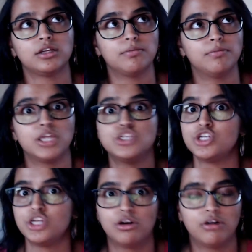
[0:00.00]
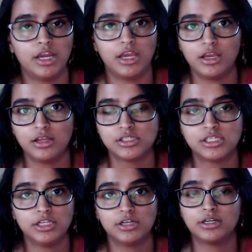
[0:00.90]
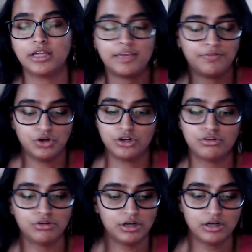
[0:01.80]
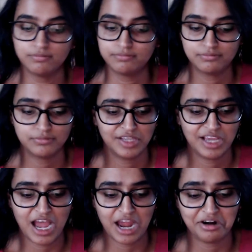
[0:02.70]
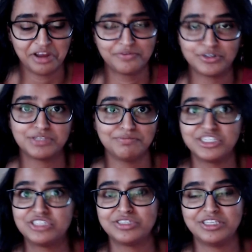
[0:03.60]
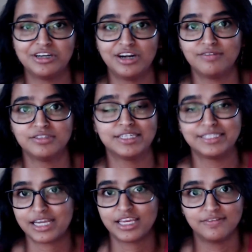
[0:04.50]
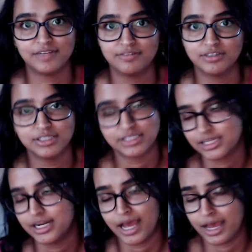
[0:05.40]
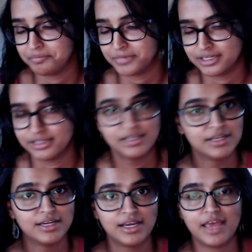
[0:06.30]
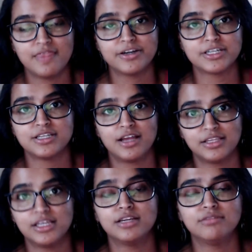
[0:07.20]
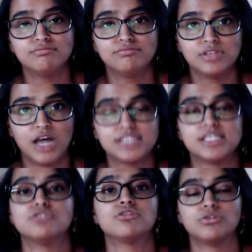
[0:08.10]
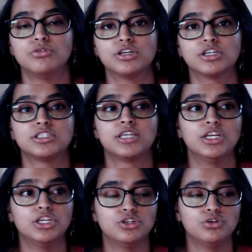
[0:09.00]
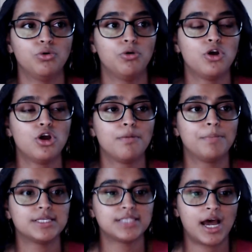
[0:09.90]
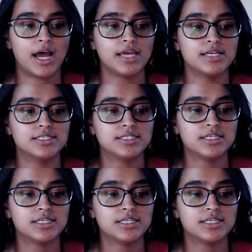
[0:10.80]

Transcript: engineering, senior. Like if you're hiring for mid to senior level, executive level, it's gonna happen. And there's nothing us as recruiters can do besides